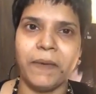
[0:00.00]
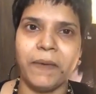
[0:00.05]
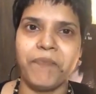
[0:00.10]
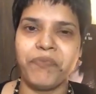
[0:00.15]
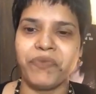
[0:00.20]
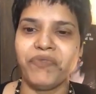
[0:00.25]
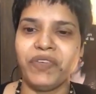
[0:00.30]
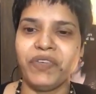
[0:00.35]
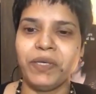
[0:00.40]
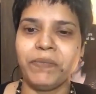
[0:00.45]

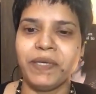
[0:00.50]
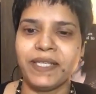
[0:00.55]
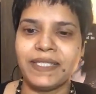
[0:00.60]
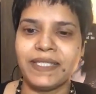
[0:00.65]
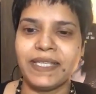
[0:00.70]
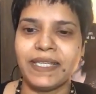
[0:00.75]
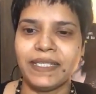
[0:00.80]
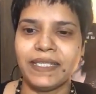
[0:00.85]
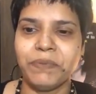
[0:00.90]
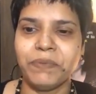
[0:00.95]
We
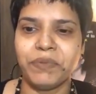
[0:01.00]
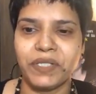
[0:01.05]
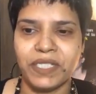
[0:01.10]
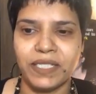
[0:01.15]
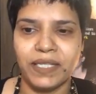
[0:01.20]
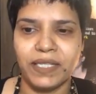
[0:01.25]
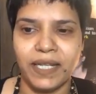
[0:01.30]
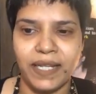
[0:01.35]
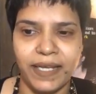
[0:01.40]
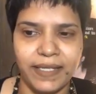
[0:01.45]
basically
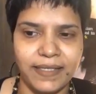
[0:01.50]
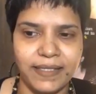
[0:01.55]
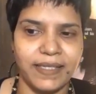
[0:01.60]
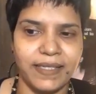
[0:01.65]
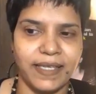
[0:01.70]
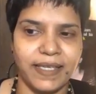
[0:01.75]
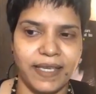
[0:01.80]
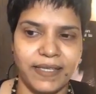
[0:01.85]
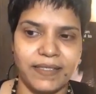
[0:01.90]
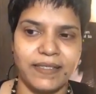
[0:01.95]
personalize the
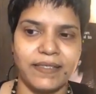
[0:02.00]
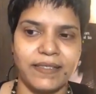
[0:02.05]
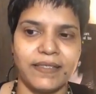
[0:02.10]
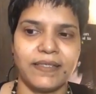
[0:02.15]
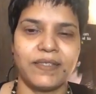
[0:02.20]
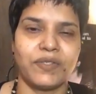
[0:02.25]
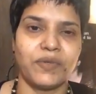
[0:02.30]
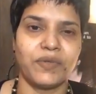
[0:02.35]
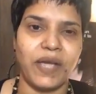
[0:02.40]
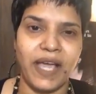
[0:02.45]
cases
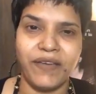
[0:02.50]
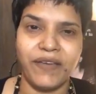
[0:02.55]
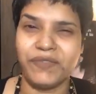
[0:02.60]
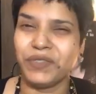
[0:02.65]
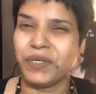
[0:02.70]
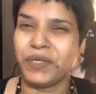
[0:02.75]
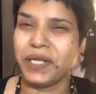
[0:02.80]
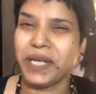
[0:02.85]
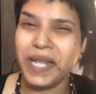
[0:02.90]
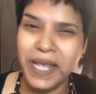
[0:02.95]
to have
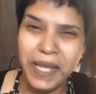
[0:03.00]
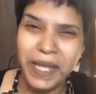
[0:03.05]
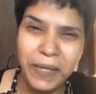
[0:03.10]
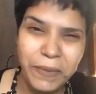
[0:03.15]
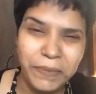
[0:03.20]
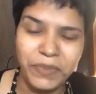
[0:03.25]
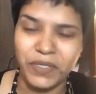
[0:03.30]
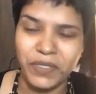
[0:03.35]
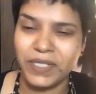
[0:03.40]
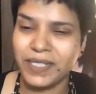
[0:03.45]
your
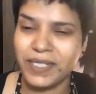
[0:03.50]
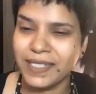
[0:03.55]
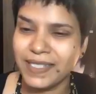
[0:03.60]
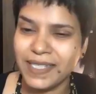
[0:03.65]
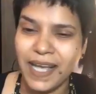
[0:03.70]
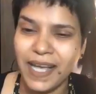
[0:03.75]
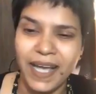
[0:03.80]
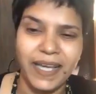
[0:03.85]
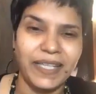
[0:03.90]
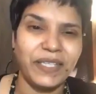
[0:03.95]
name, your
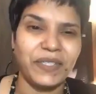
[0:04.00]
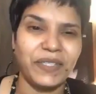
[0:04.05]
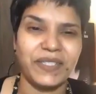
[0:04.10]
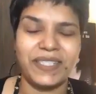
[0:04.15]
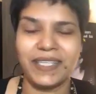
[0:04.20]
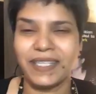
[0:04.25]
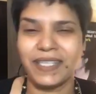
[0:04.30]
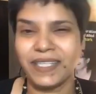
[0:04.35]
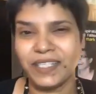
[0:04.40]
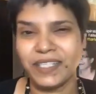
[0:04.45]
design, your
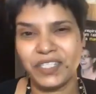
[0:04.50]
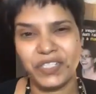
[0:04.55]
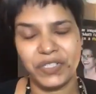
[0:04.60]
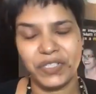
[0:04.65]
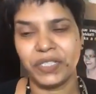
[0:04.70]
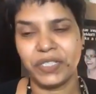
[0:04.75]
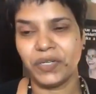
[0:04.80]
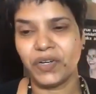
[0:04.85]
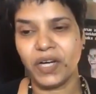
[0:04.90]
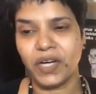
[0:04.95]

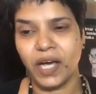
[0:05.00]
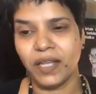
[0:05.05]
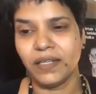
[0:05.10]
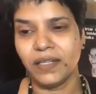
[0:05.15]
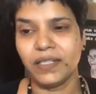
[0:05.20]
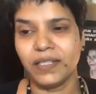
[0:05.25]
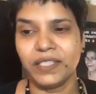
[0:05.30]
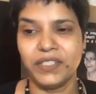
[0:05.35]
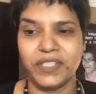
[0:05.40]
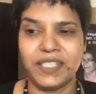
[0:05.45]
signature, your
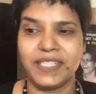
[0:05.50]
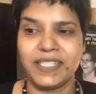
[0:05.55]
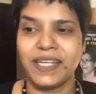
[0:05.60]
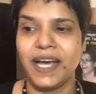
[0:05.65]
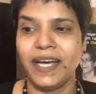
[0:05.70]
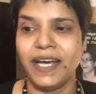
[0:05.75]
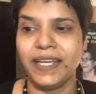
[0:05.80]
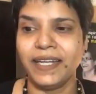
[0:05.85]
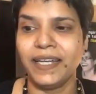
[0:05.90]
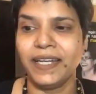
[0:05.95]
color, your
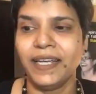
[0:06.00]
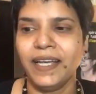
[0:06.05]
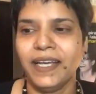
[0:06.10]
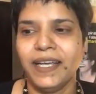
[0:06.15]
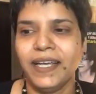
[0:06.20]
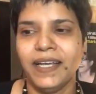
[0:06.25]
style,